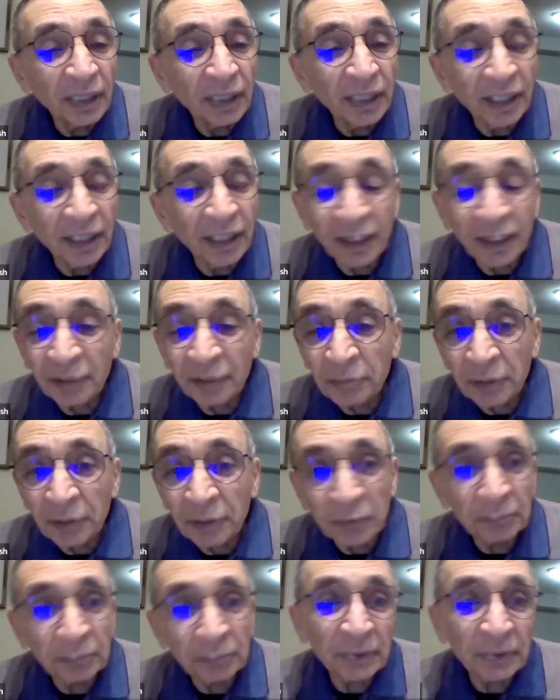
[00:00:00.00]
And my
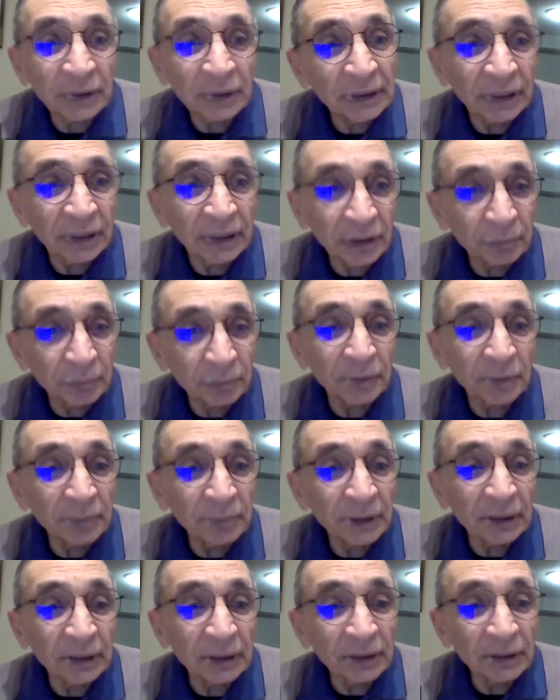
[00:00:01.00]
mom says, yes, Baba,
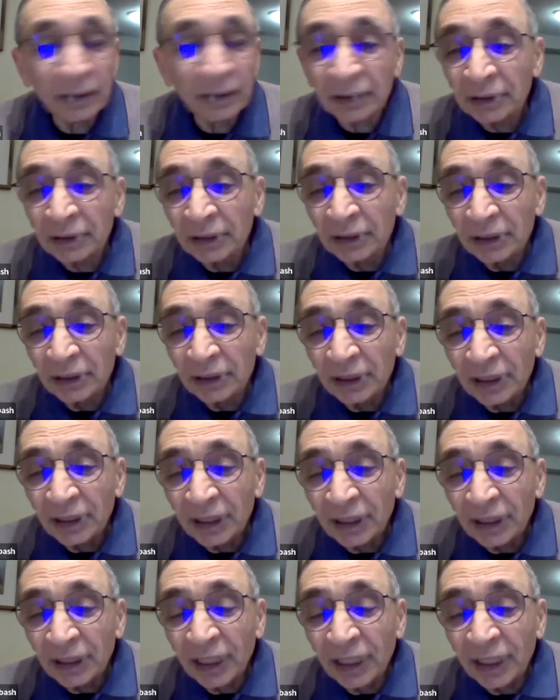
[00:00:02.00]
it is.
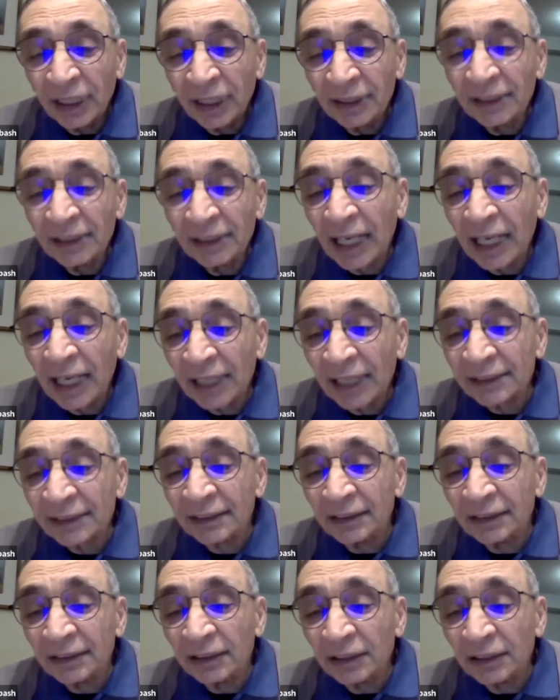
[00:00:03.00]
And he
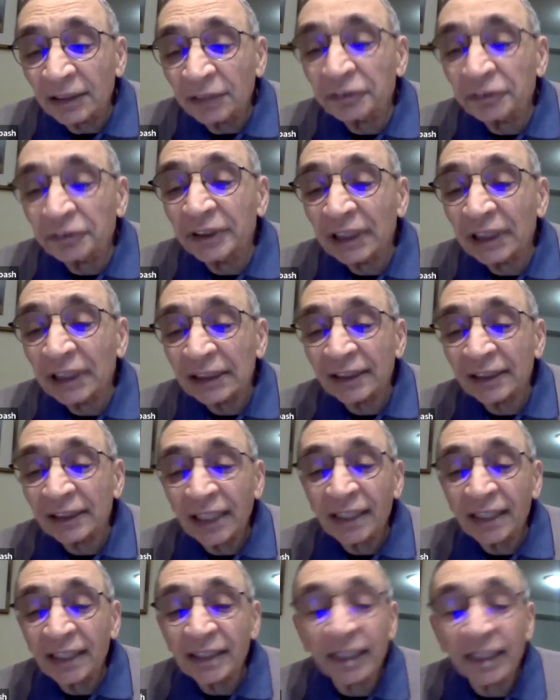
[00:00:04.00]
asks her if she had
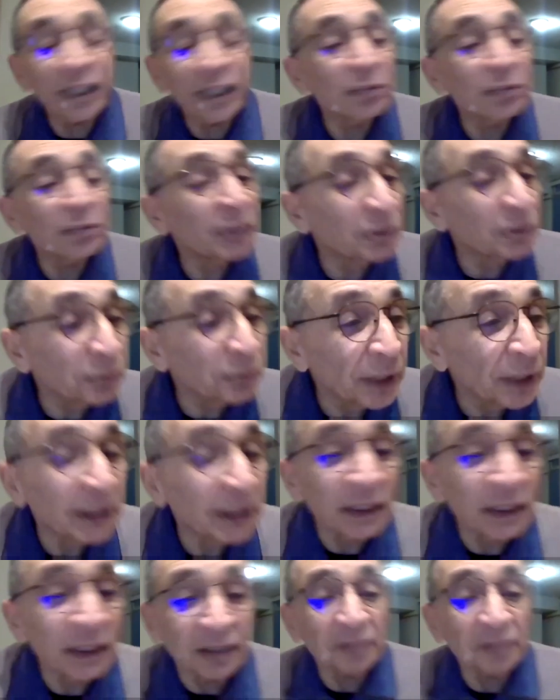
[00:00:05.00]
sent a cable to
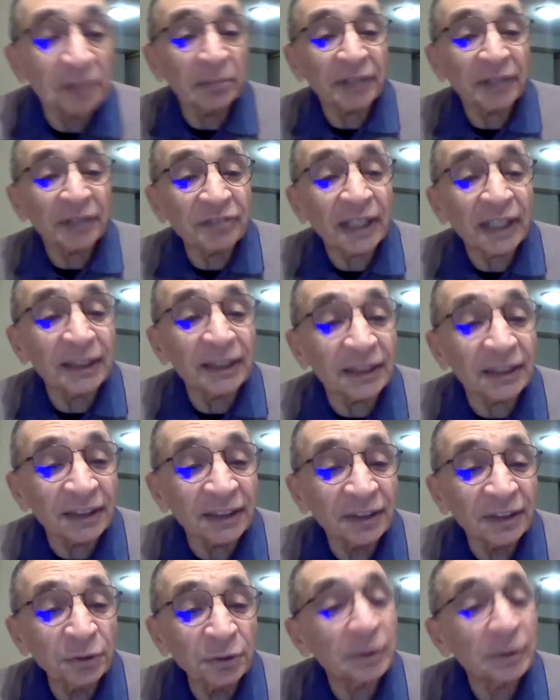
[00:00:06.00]
Adi, my father,
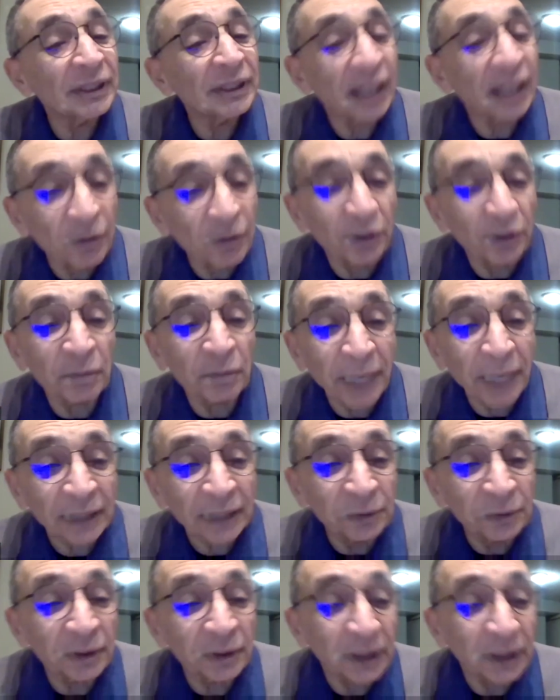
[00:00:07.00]
who had now gone back
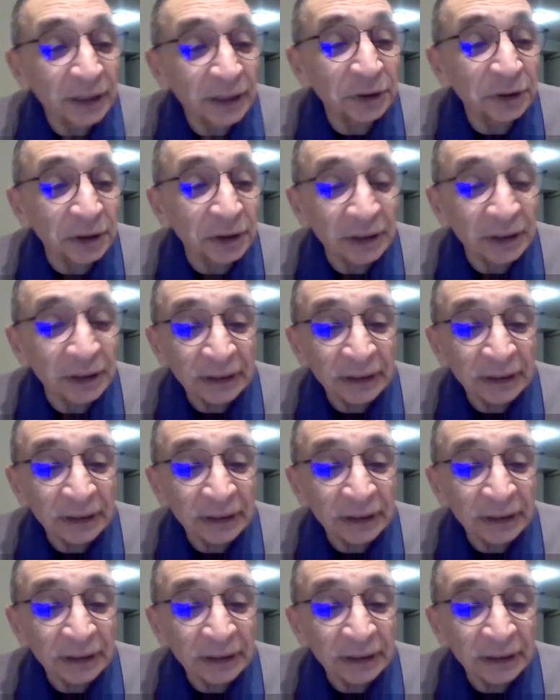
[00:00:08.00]
to Karachi.